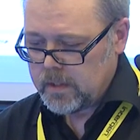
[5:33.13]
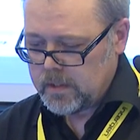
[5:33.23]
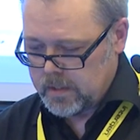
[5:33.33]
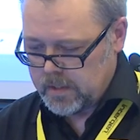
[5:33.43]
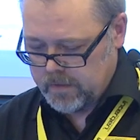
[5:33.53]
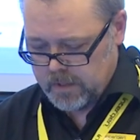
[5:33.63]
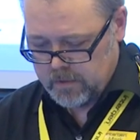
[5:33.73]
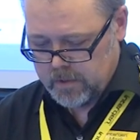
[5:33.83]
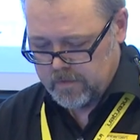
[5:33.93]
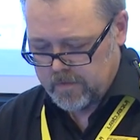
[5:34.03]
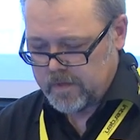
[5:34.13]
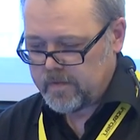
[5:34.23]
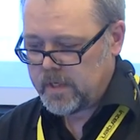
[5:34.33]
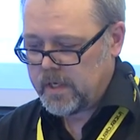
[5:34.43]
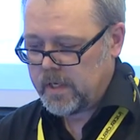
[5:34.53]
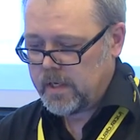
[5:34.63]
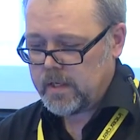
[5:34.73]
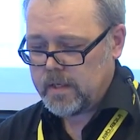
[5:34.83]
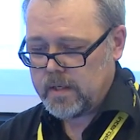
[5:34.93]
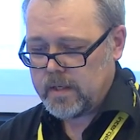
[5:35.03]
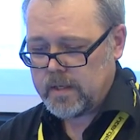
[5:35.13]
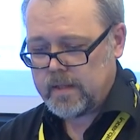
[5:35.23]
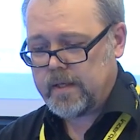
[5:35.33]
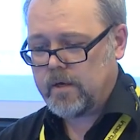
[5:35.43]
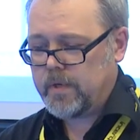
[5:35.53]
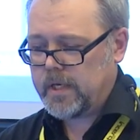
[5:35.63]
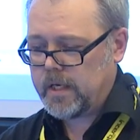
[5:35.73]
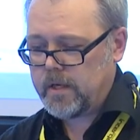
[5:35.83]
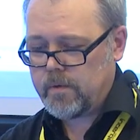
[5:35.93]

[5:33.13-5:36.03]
750. There we go.